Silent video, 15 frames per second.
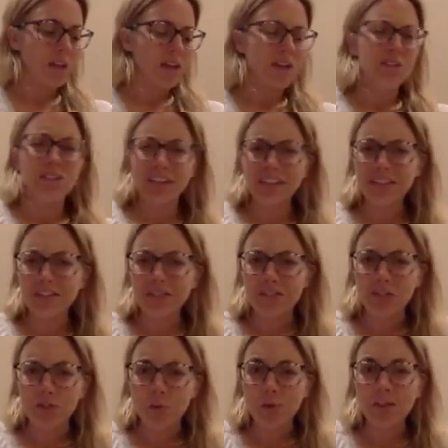So that's a
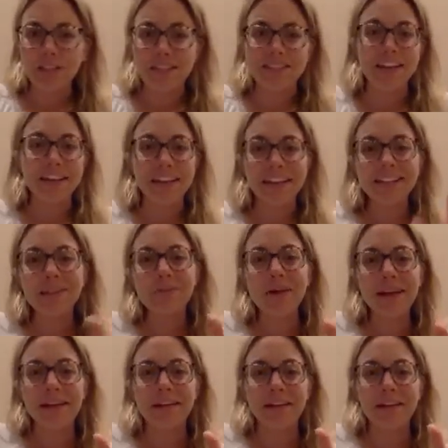short list. I like to
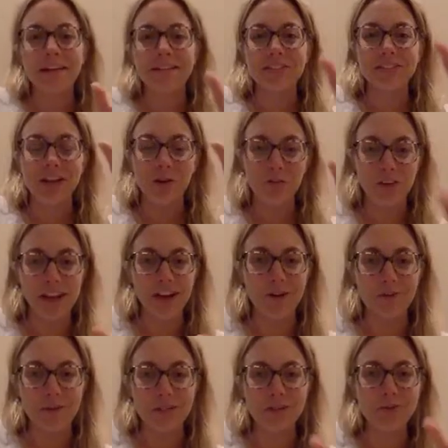make a self-care
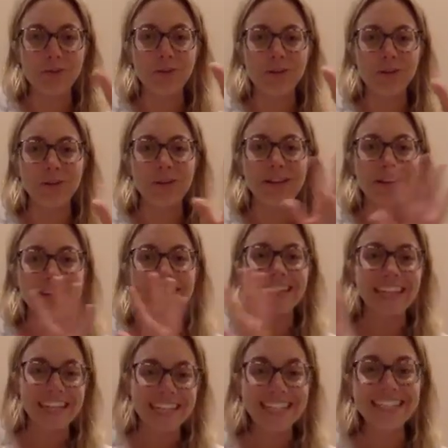ritual
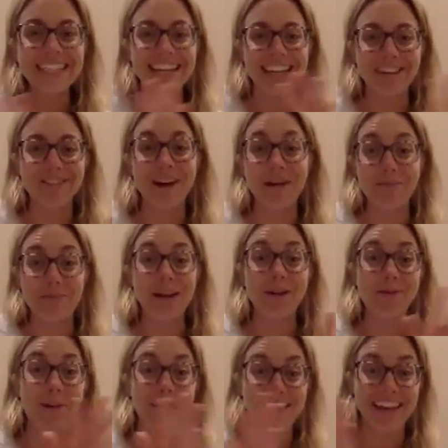list, and I try to pick
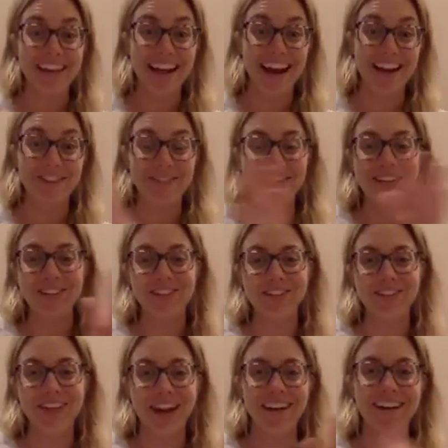one thing out of
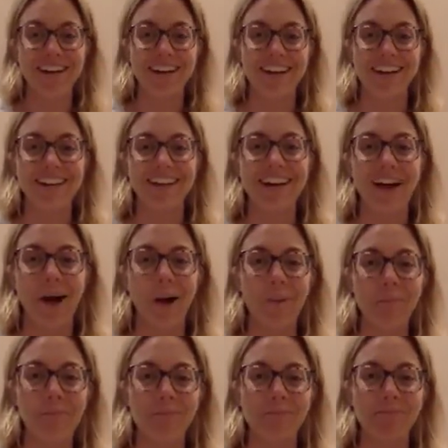each area.
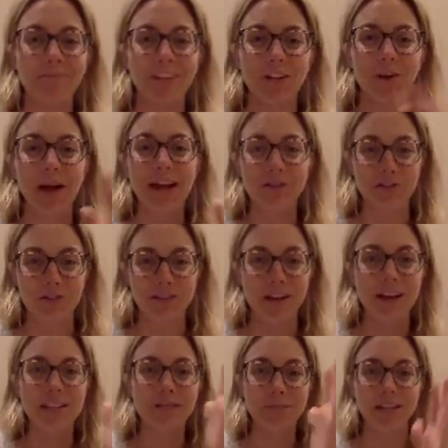
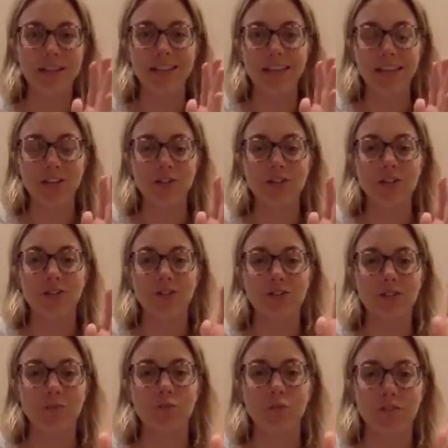Exercise, meditation, or
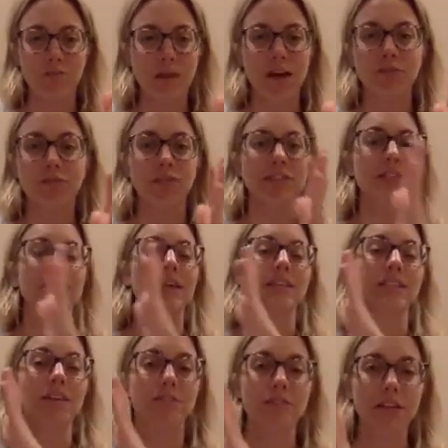some sort of mindfulness
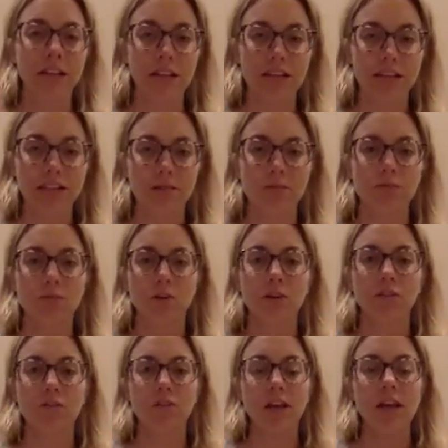activity, some sort
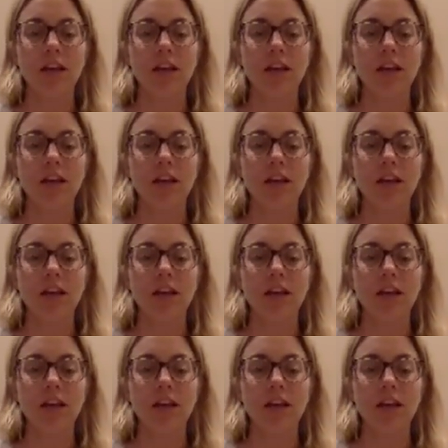of